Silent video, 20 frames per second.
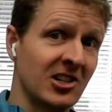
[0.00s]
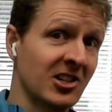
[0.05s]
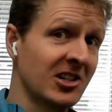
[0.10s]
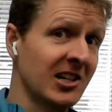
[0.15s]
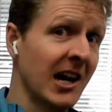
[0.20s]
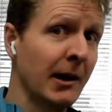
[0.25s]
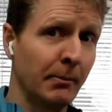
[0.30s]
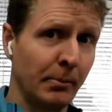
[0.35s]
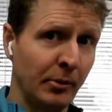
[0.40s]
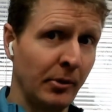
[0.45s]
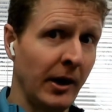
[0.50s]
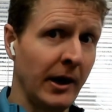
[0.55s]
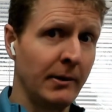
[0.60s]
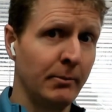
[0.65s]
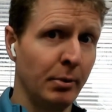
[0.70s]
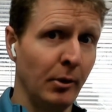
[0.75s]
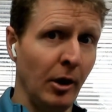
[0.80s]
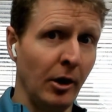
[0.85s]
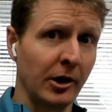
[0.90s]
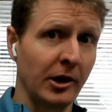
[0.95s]
the same
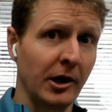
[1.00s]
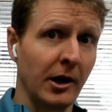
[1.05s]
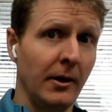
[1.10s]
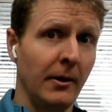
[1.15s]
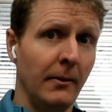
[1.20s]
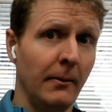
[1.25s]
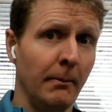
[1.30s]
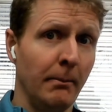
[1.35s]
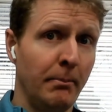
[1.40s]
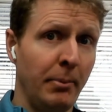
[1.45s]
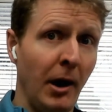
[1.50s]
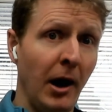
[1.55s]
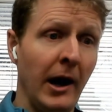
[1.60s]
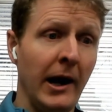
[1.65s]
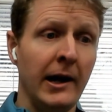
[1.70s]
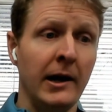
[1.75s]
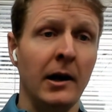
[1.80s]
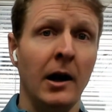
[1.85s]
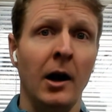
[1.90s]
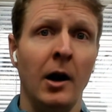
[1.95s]
playbook,
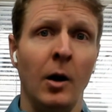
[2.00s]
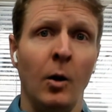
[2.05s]
but